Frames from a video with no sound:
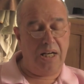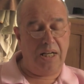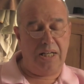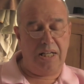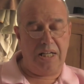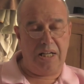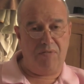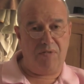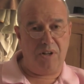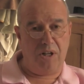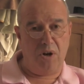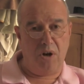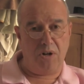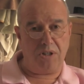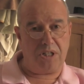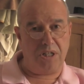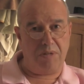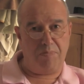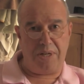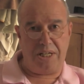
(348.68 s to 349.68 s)
leave a
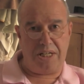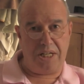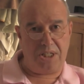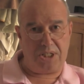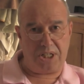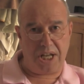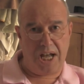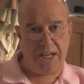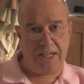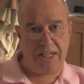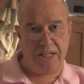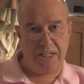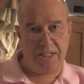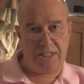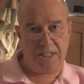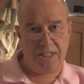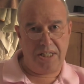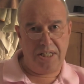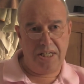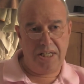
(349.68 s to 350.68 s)
lot to be
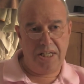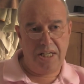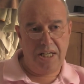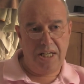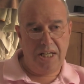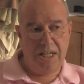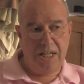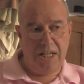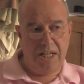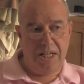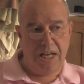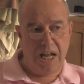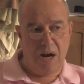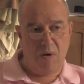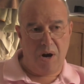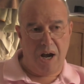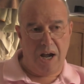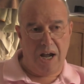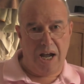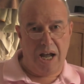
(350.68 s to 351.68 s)
desired.
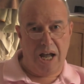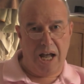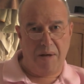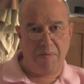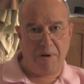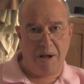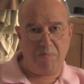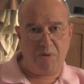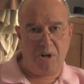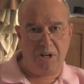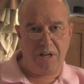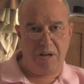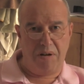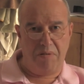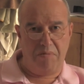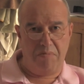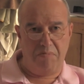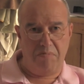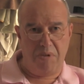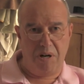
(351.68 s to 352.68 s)
Now, I'm
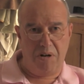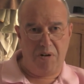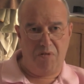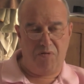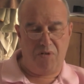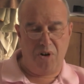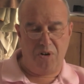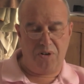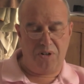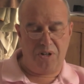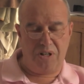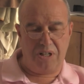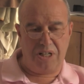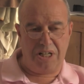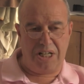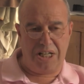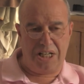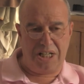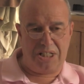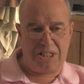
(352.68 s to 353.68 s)
going to move on
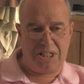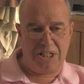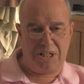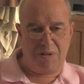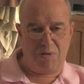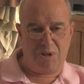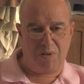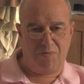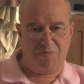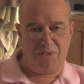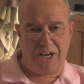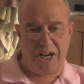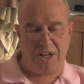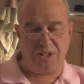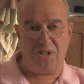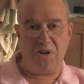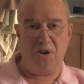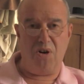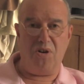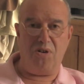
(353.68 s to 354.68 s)
to do something I
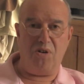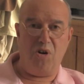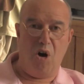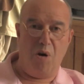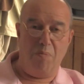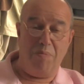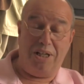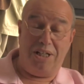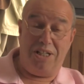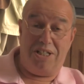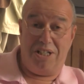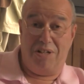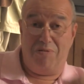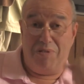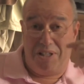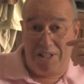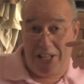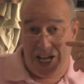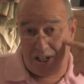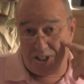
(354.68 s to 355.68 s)
don't normally do,
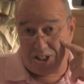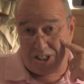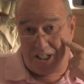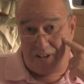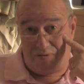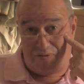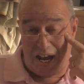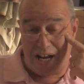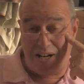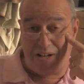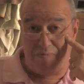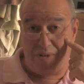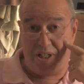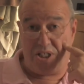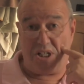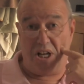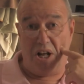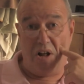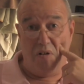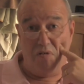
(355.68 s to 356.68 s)
and that's defend
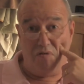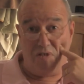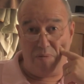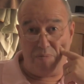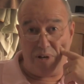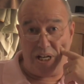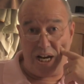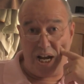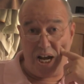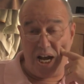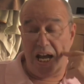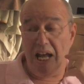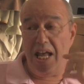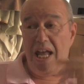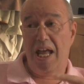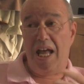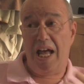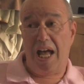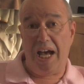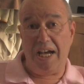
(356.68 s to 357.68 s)
myself. I mean,
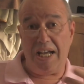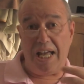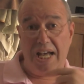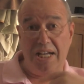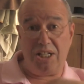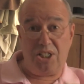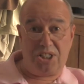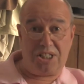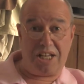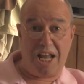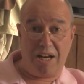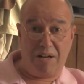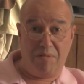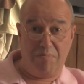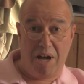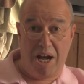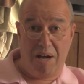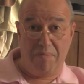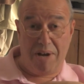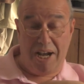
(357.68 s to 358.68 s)
I stand
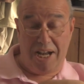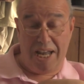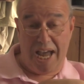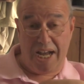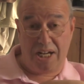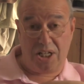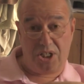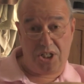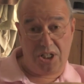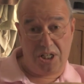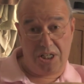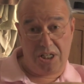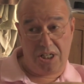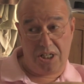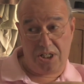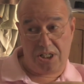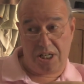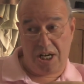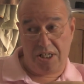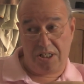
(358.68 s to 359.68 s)
by my
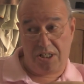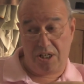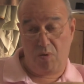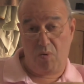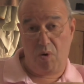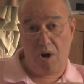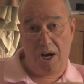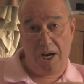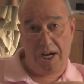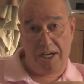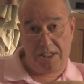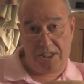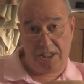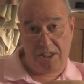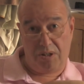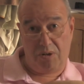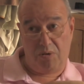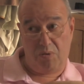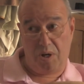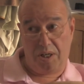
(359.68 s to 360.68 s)
actions, I do what I
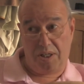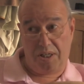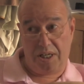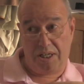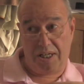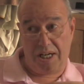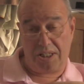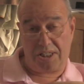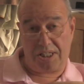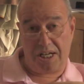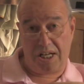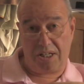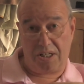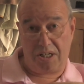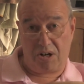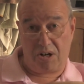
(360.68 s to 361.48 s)
do, and I take the